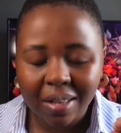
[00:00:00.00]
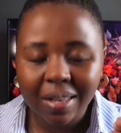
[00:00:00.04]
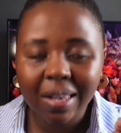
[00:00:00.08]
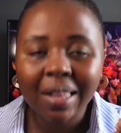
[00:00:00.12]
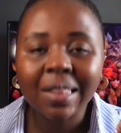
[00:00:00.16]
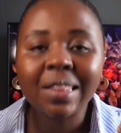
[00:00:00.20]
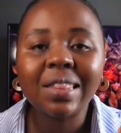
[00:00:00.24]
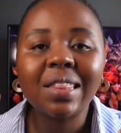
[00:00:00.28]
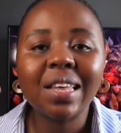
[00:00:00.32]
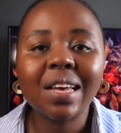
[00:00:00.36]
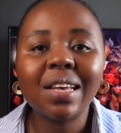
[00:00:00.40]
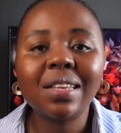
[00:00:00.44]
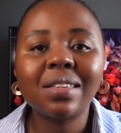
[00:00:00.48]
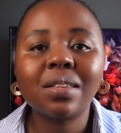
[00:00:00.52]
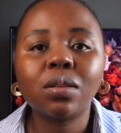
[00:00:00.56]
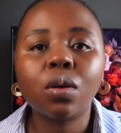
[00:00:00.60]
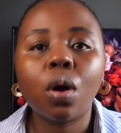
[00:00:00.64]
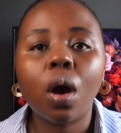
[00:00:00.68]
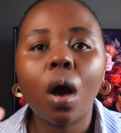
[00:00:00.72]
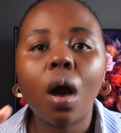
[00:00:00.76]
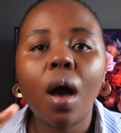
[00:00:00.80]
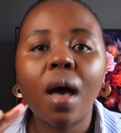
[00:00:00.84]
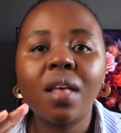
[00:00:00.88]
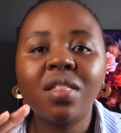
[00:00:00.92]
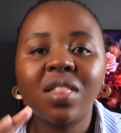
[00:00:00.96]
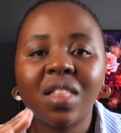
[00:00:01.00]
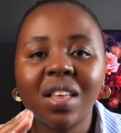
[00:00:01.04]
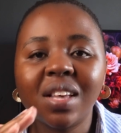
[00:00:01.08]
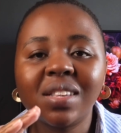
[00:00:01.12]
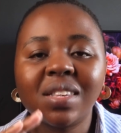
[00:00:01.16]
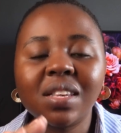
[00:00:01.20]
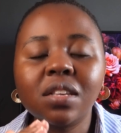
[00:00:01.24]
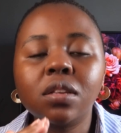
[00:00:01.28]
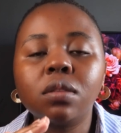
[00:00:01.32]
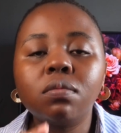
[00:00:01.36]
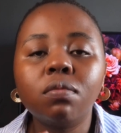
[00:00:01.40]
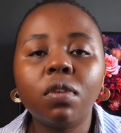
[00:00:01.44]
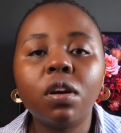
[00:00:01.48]
This
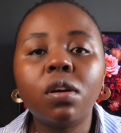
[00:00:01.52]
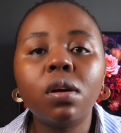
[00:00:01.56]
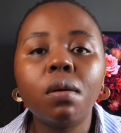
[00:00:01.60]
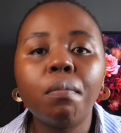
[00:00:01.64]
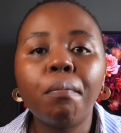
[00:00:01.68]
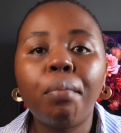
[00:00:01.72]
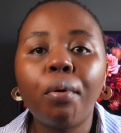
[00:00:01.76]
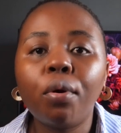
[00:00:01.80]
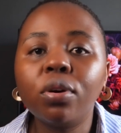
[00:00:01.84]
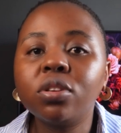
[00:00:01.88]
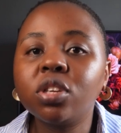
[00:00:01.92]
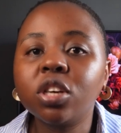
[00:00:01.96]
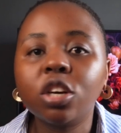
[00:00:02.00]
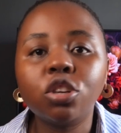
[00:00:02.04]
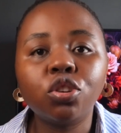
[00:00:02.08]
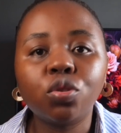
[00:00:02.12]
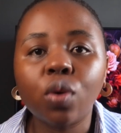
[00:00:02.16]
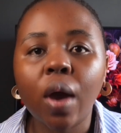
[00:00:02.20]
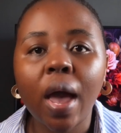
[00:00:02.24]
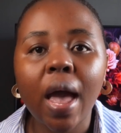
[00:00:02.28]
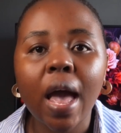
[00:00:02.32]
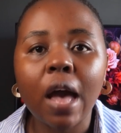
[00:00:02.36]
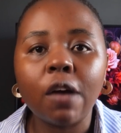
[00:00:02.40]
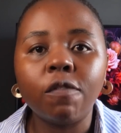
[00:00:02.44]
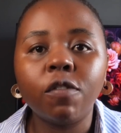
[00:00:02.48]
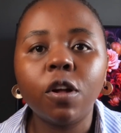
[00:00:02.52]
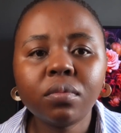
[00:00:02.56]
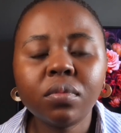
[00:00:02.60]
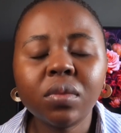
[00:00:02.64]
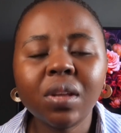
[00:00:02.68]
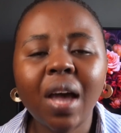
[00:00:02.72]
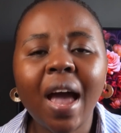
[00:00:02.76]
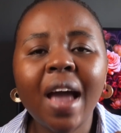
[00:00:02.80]
is very important to have.